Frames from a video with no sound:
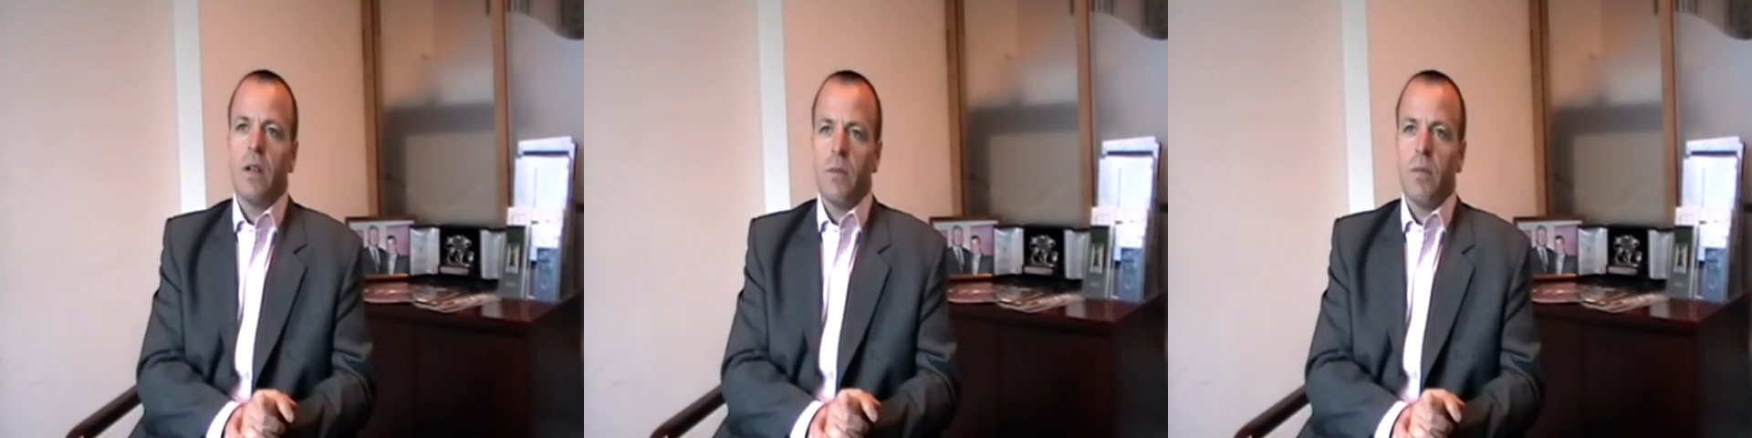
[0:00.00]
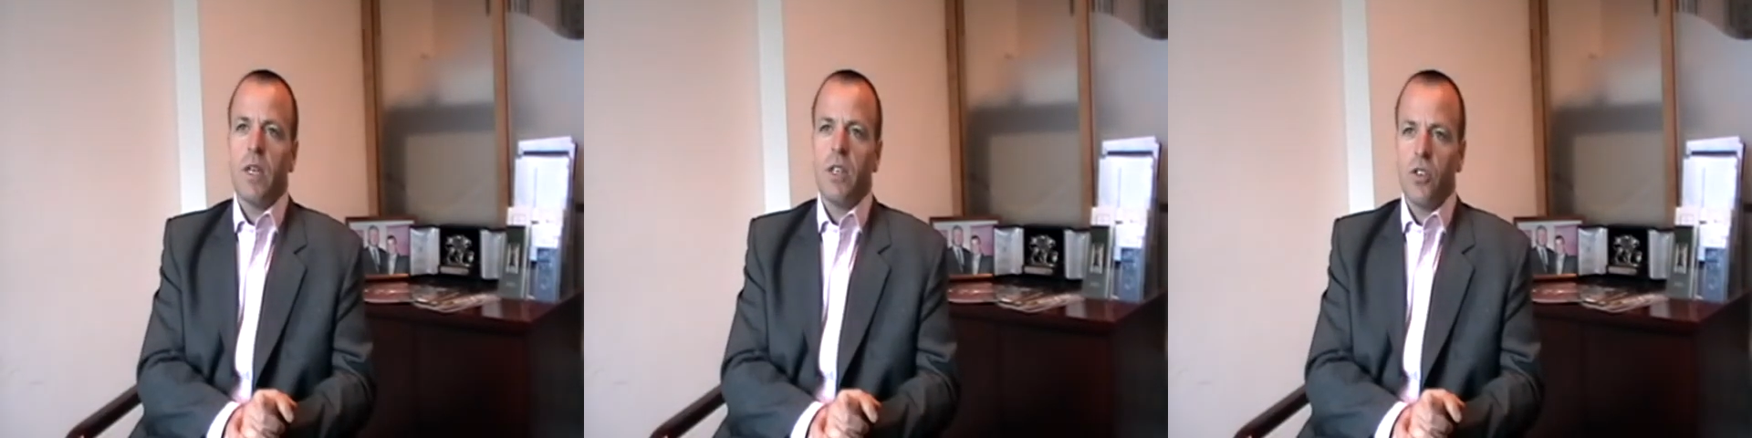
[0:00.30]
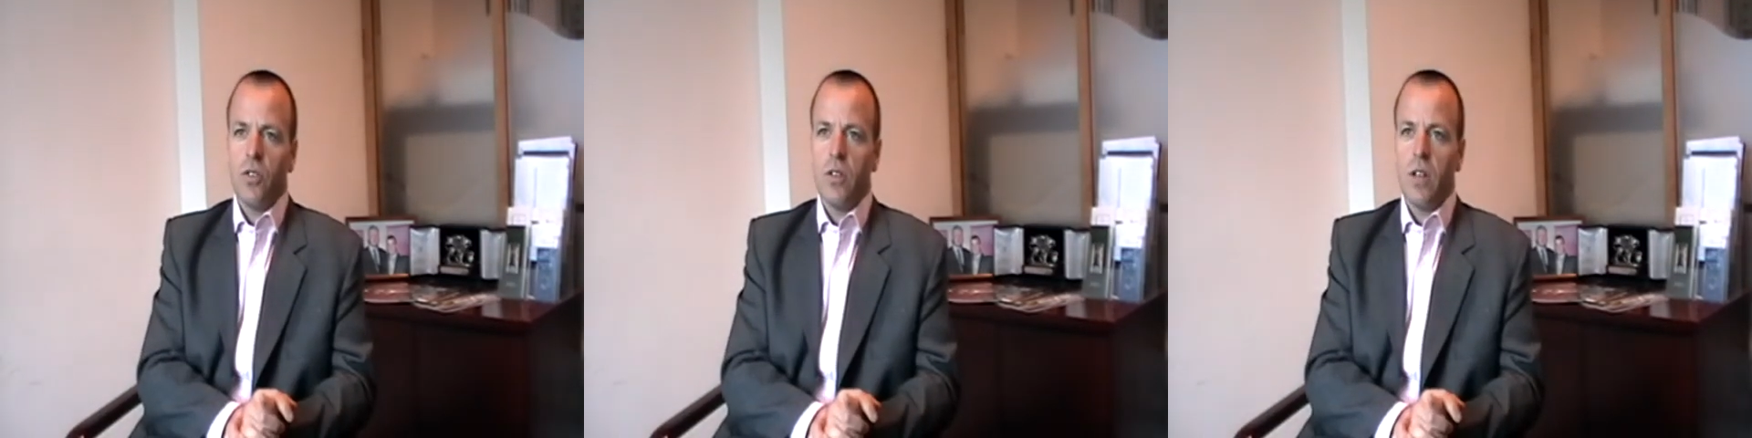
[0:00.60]
making
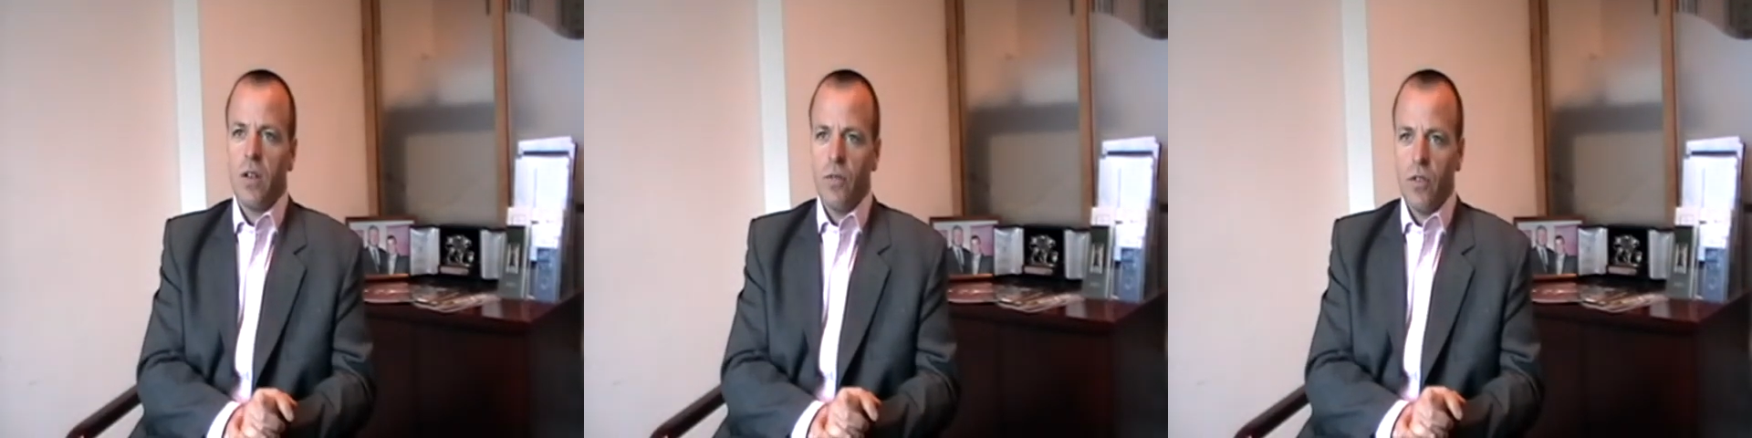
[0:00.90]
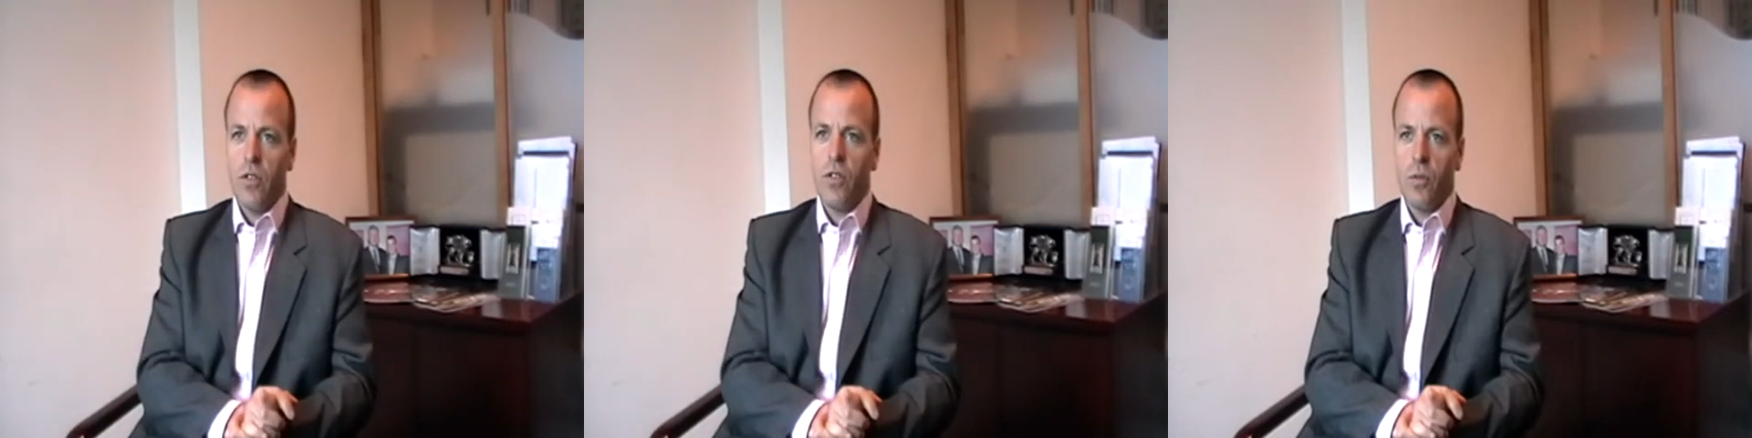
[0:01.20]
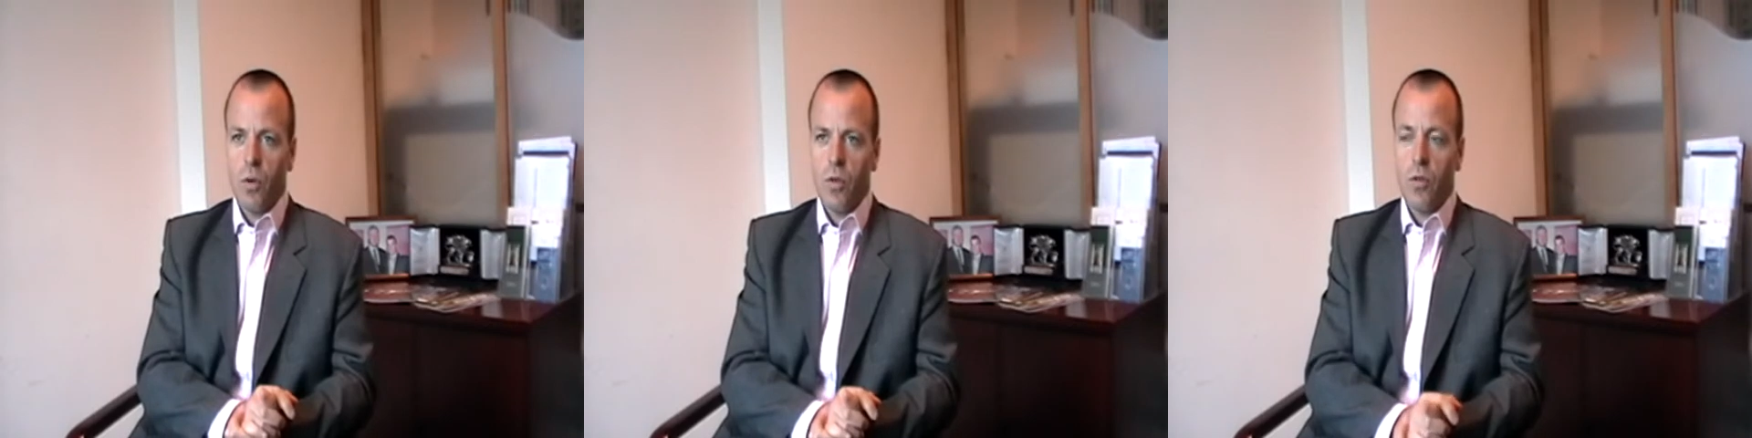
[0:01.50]
sure life is as
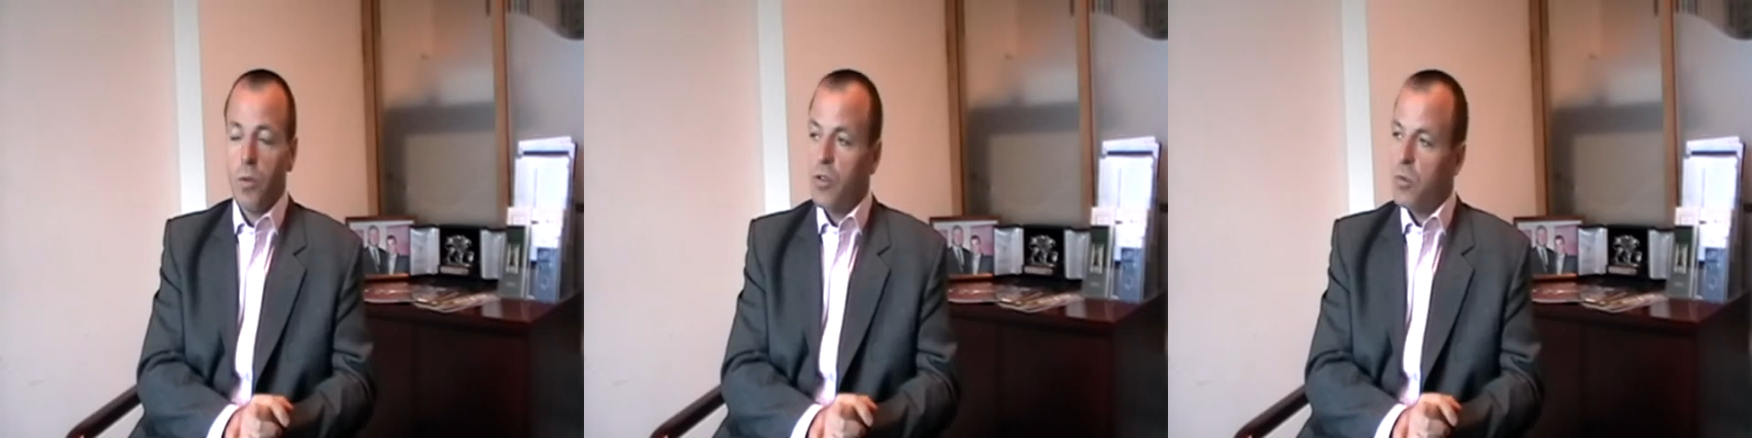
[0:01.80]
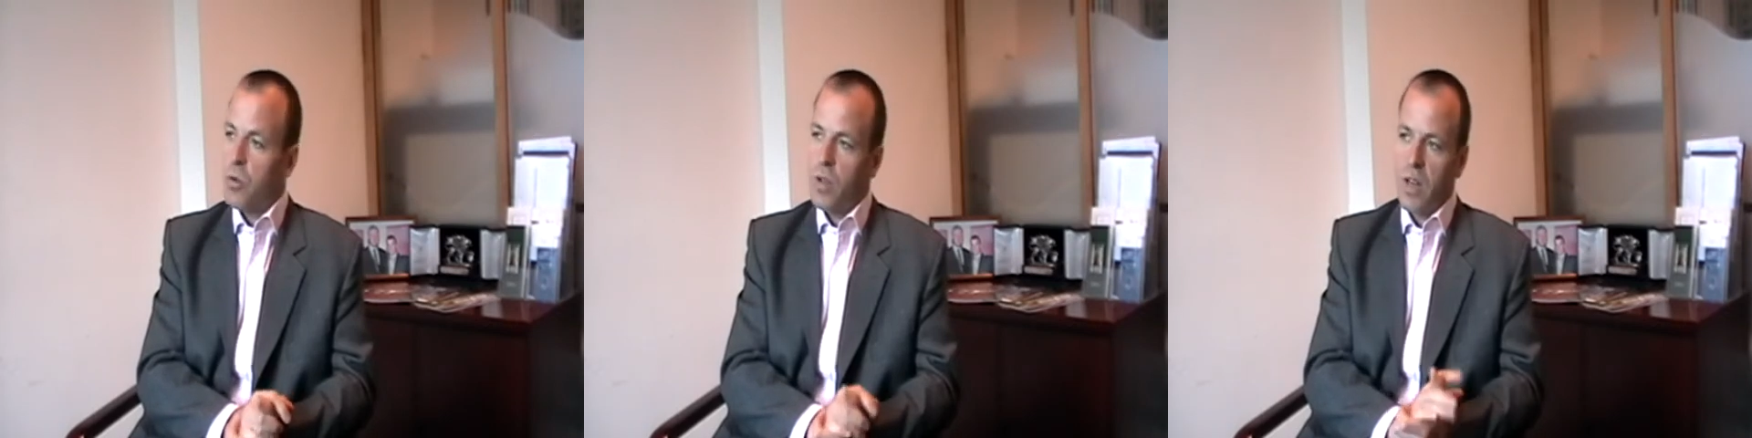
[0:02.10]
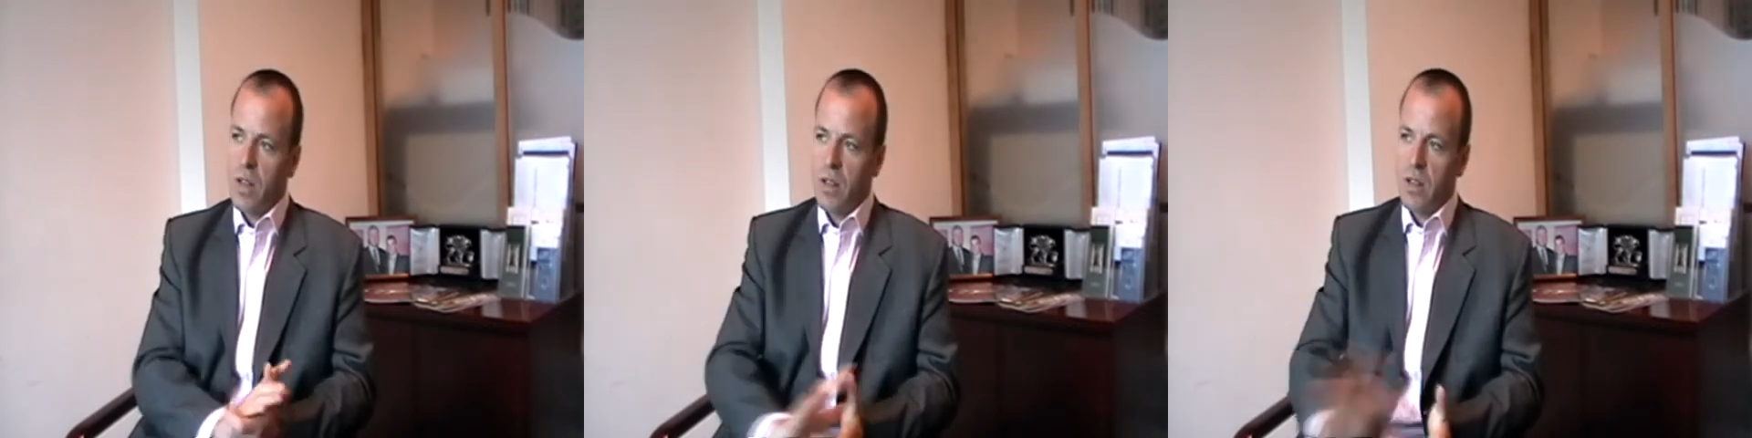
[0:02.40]
smooth as possible, then
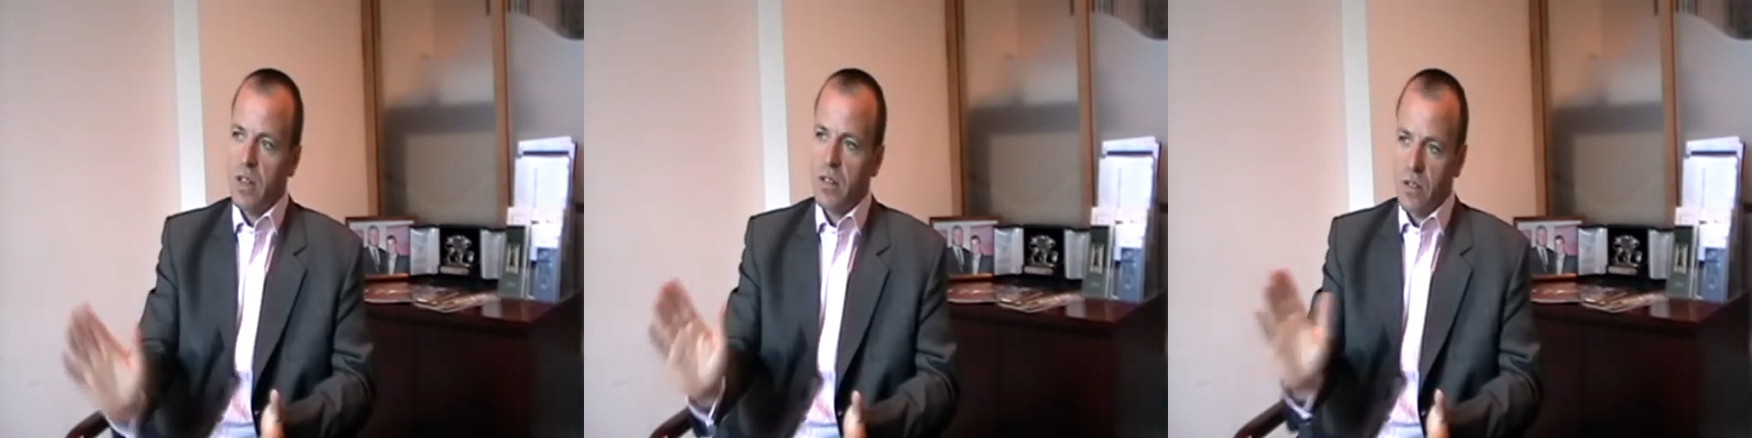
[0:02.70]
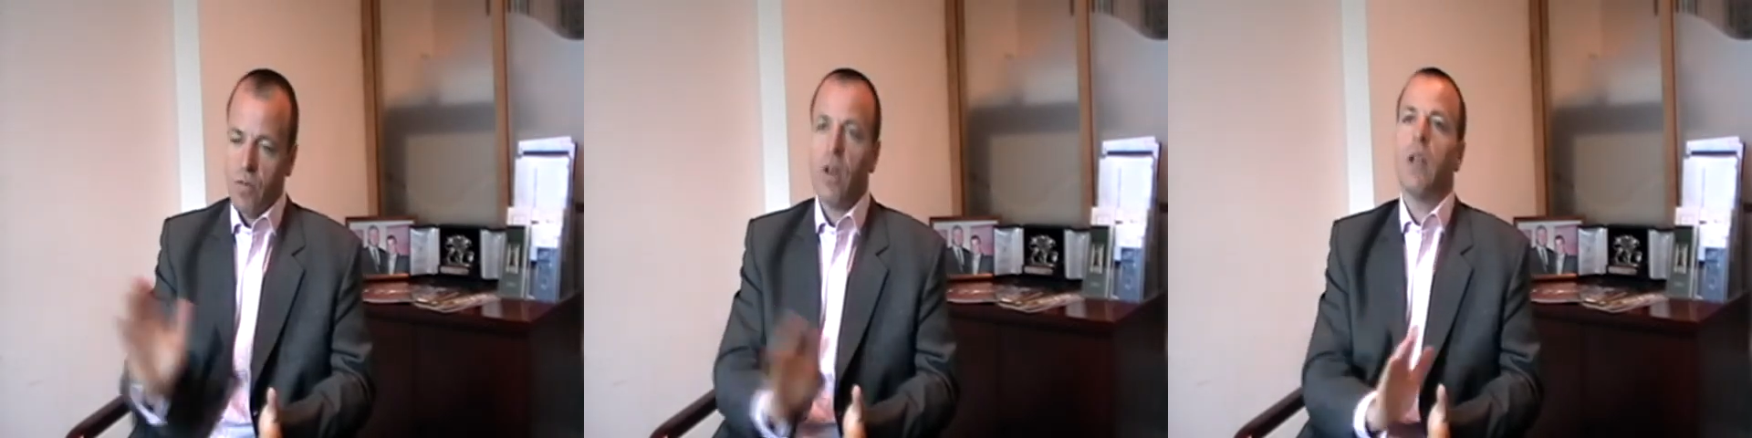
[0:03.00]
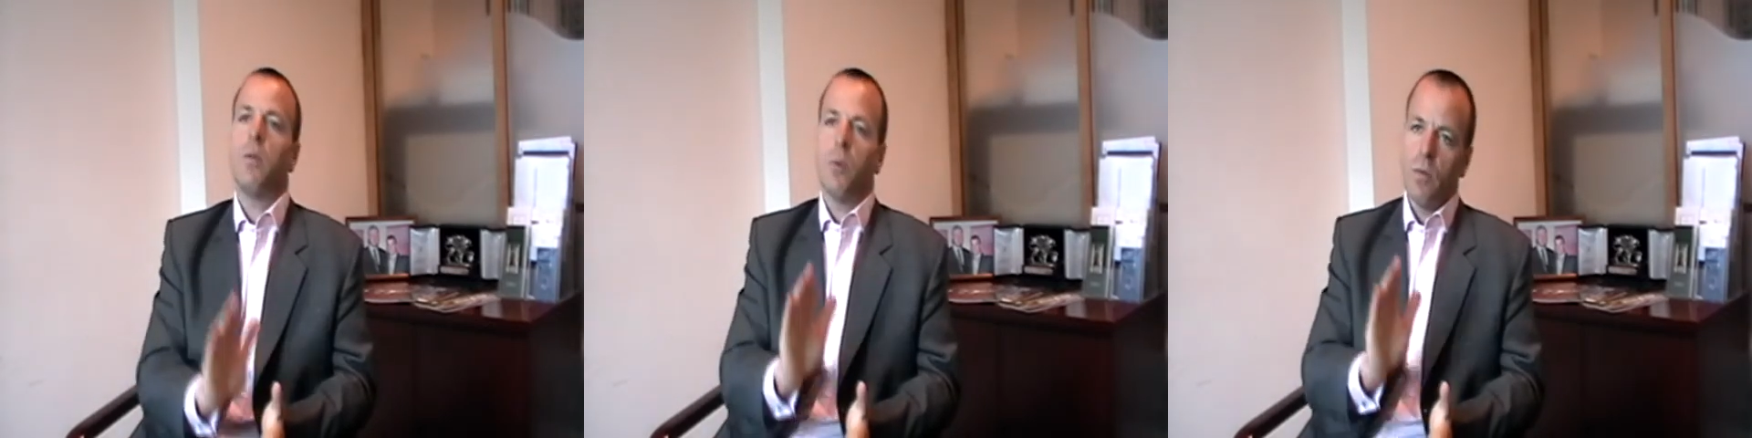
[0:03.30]
I think that's
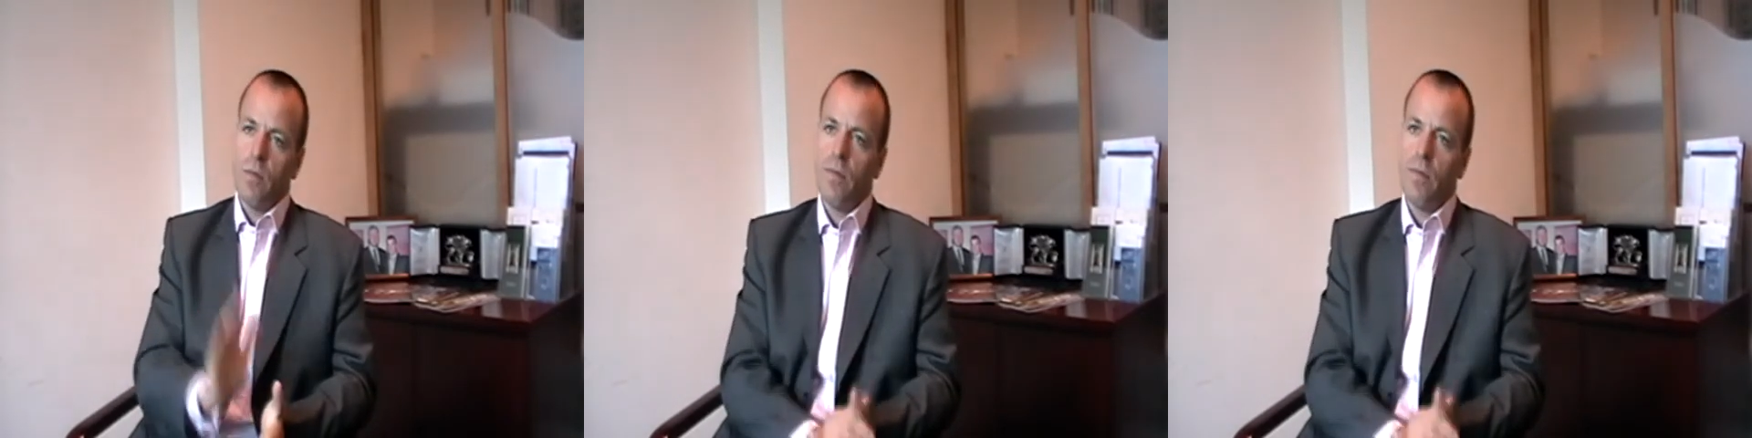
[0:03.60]
invaluable.